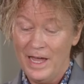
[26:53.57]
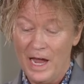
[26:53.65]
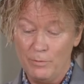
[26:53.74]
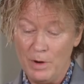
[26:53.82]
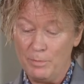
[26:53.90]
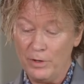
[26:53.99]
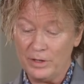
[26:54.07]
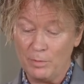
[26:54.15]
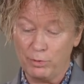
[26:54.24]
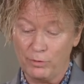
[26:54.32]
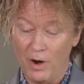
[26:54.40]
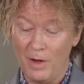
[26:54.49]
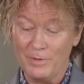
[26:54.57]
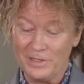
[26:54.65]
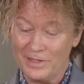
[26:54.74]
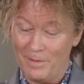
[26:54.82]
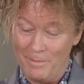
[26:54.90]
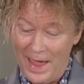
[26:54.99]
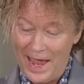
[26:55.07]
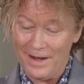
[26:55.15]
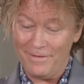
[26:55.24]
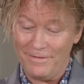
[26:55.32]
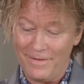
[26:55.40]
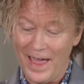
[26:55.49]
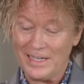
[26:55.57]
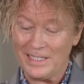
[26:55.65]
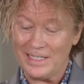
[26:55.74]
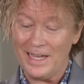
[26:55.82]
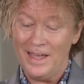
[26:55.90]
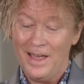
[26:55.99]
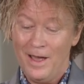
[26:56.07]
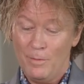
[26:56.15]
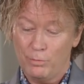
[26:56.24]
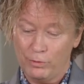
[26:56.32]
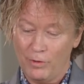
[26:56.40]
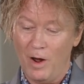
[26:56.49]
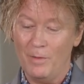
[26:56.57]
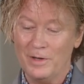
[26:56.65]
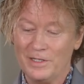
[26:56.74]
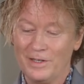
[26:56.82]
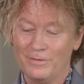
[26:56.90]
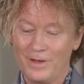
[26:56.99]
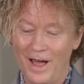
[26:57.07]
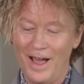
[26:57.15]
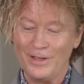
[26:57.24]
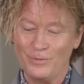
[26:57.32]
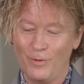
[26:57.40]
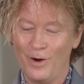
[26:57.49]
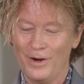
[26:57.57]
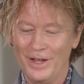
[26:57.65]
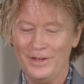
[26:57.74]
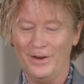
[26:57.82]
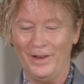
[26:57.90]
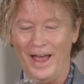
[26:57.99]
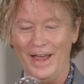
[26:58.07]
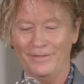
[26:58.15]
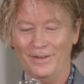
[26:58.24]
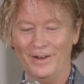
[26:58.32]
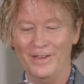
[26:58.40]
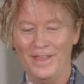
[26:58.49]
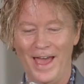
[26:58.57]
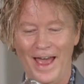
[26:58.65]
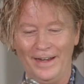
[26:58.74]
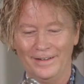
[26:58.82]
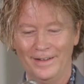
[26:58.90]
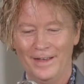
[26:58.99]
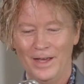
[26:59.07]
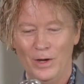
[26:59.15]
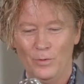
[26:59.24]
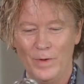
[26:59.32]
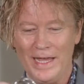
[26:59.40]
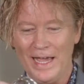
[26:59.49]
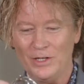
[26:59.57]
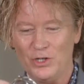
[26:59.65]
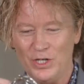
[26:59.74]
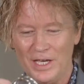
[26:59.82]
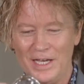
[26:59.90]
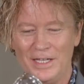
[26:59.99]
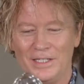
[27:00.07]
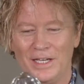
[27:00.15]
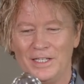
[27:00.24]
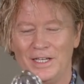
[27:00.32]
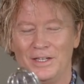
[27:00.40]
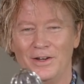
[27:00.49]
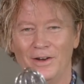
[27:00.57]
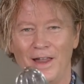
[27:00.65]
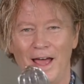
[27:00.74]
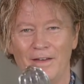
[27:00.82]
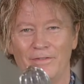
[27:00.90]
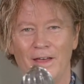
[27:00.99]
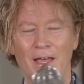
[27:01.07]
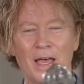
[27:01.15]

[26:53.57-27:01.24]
And we put the promise, the manifest promise of God's word in your life. Look at that. We get Jesus in your life.